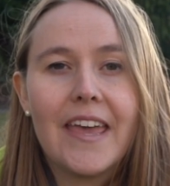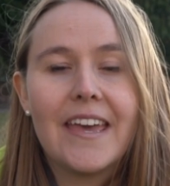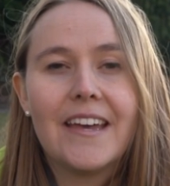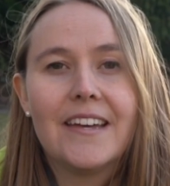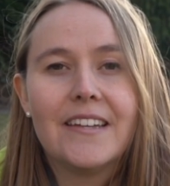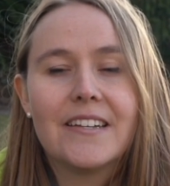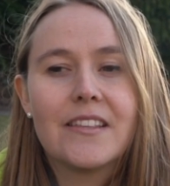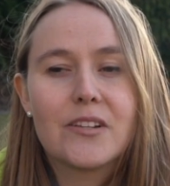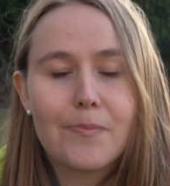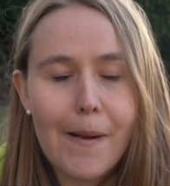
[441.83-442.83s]
and
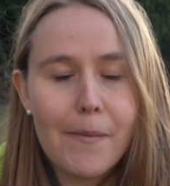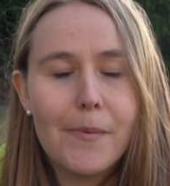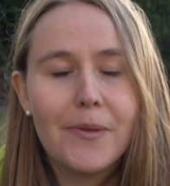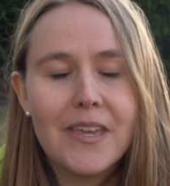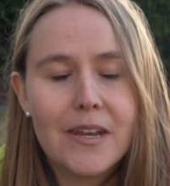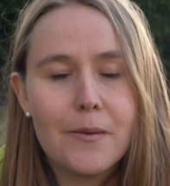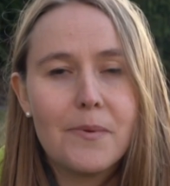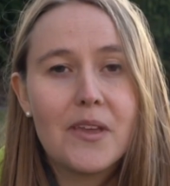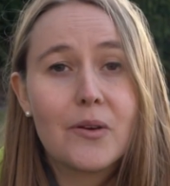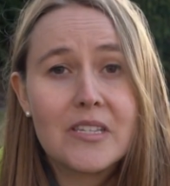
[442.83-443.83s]
there's probably gonna
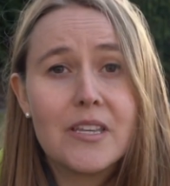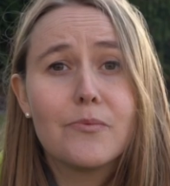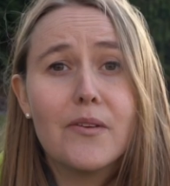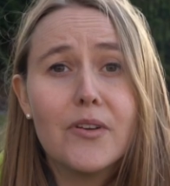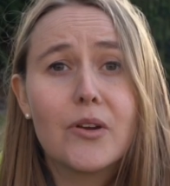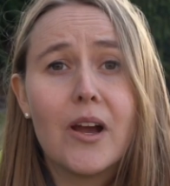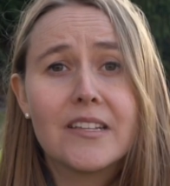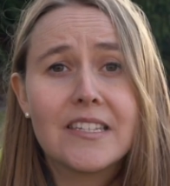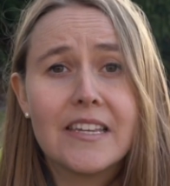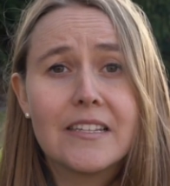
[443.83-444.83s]
be crazy river
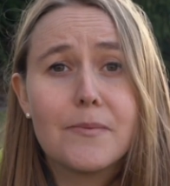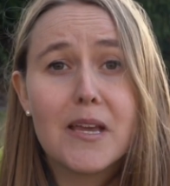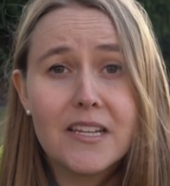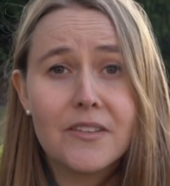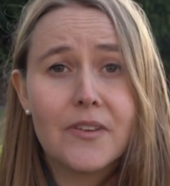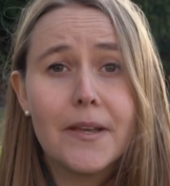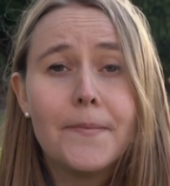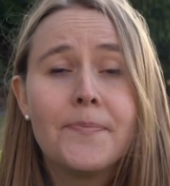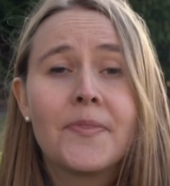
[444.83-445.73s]
crossings because of it,